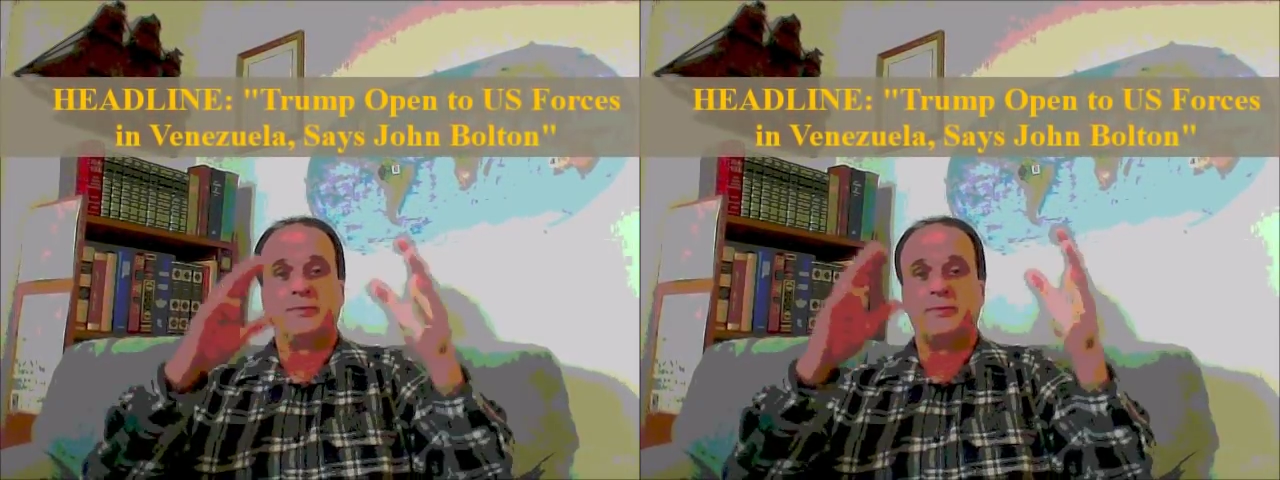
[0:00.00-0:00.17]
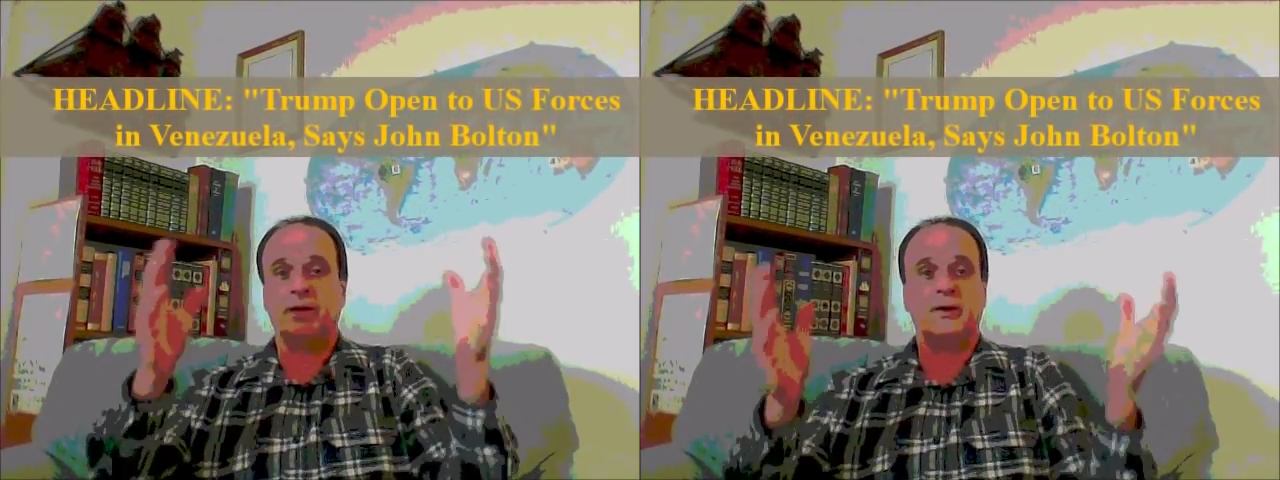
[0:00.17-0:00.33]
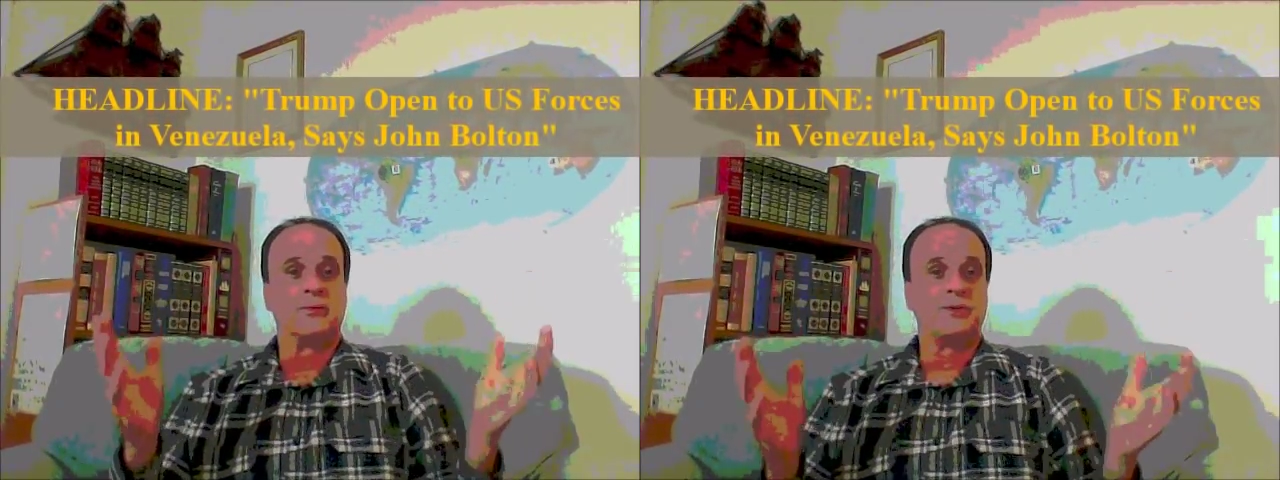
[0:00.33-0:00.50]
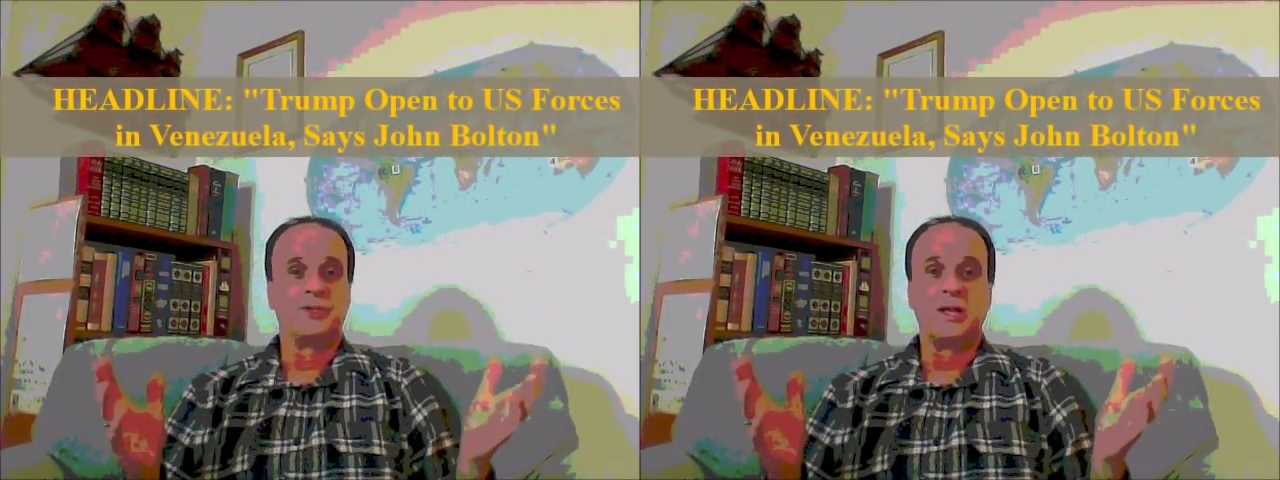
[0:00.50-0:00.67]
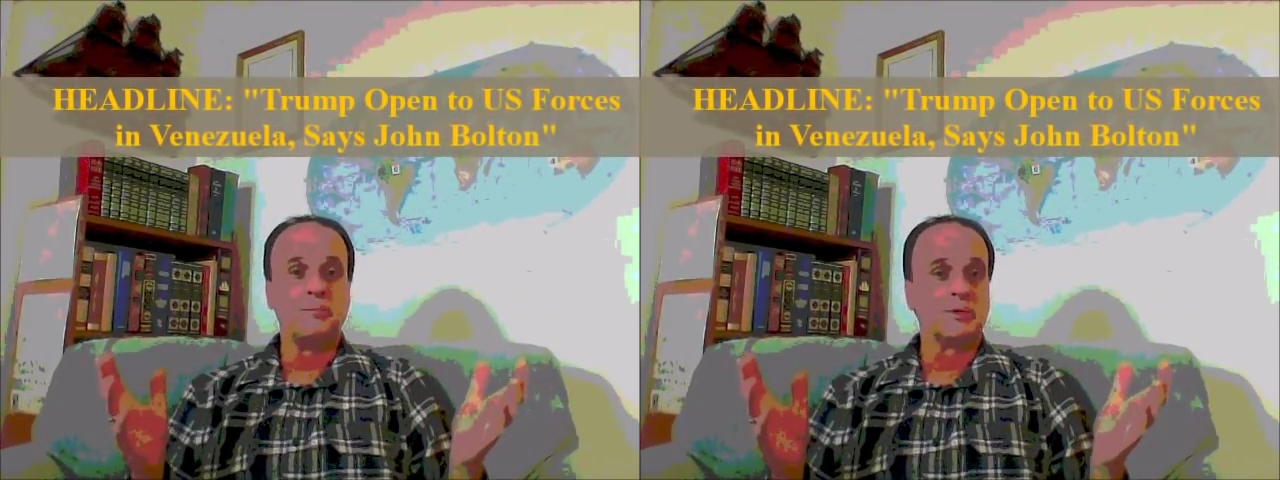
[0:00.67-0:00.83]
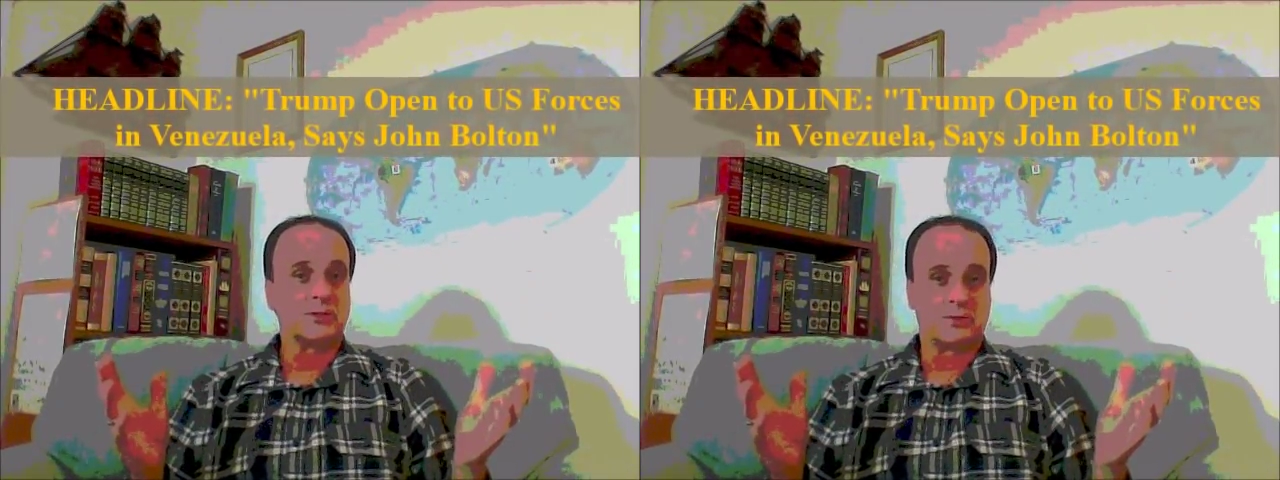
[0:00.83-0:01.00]
Their
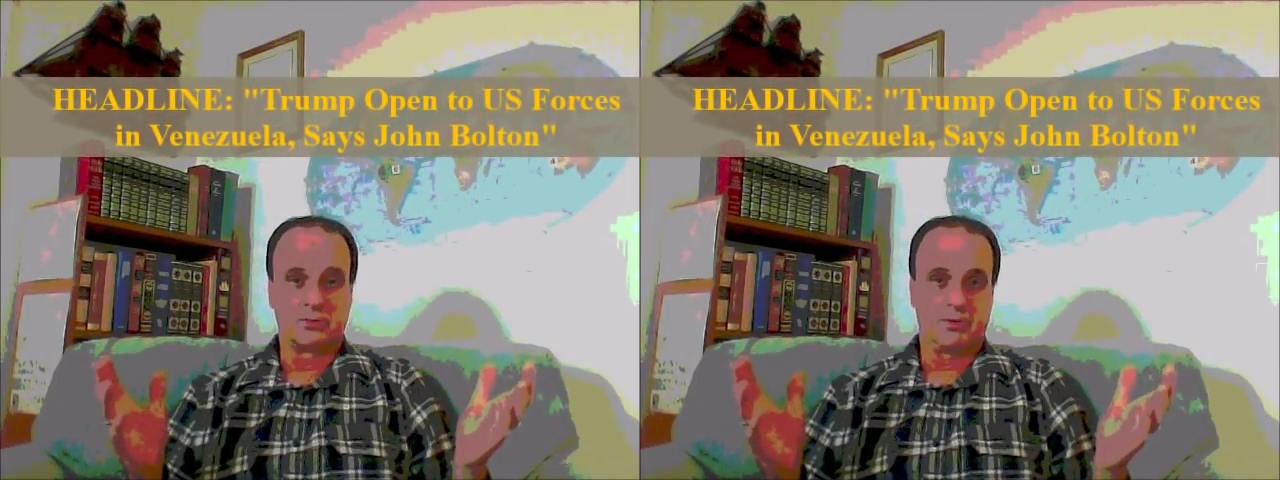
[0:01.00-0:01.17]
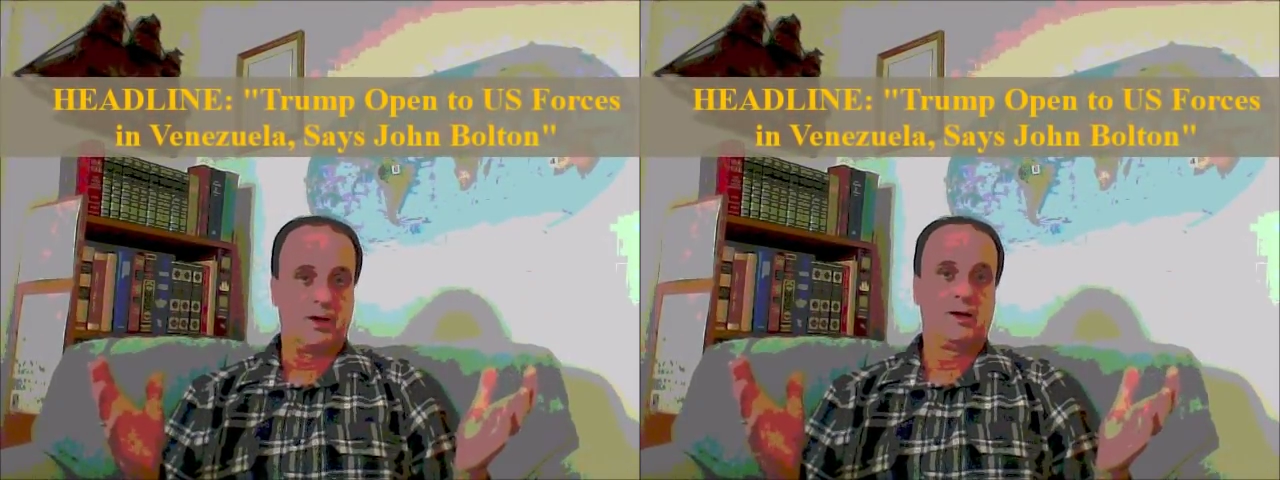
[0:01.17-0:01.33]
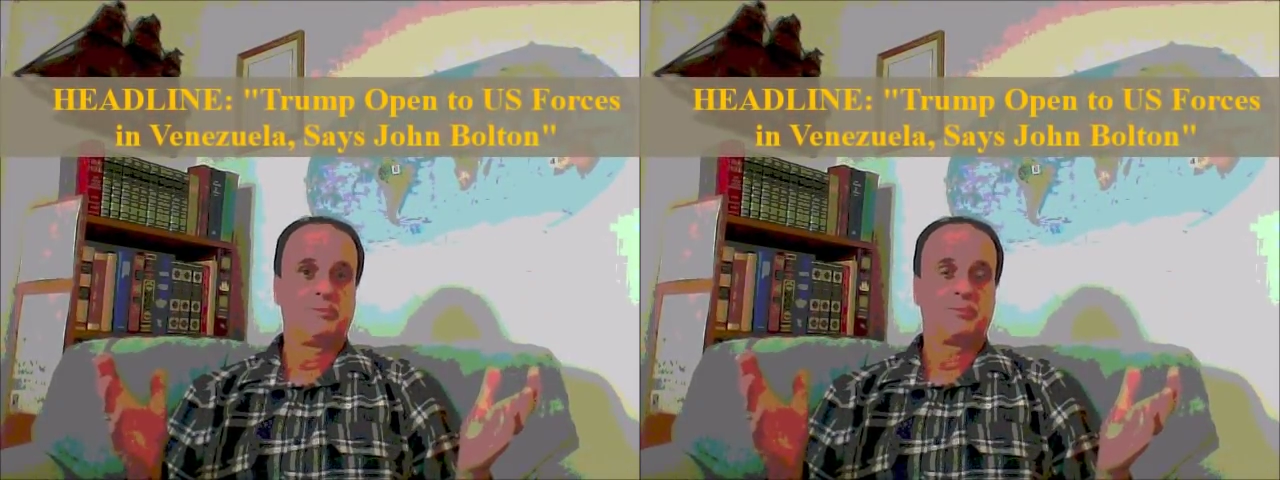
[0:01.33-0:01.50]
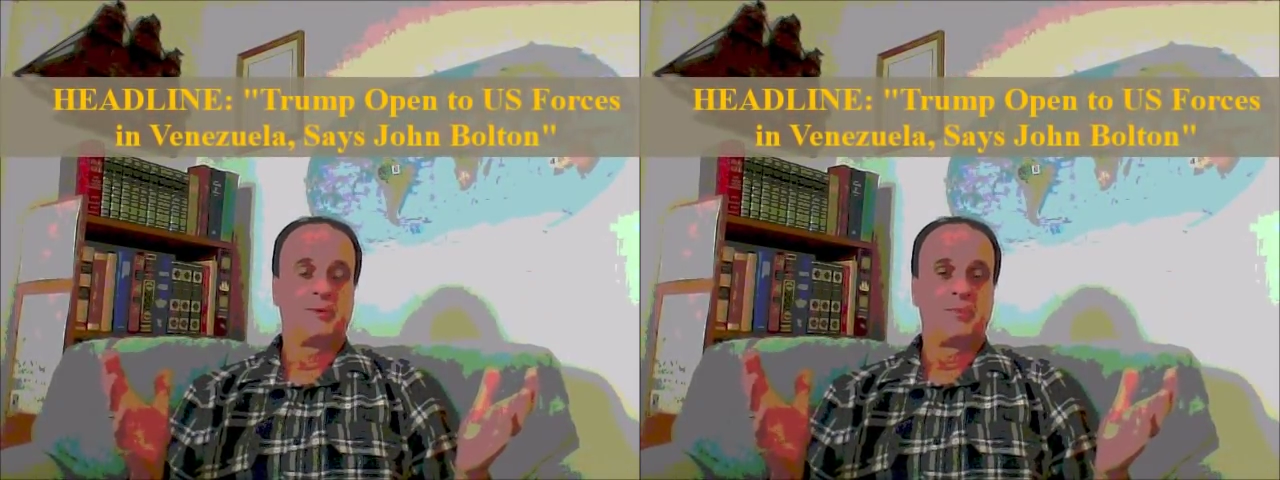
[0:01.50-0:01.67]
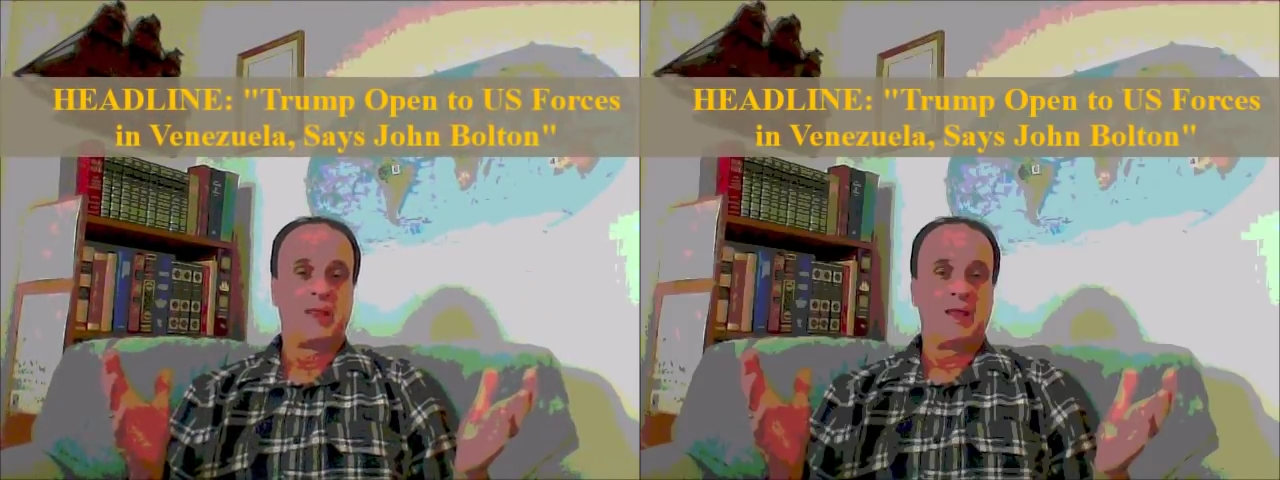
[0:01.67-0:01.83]
regime is corrupt.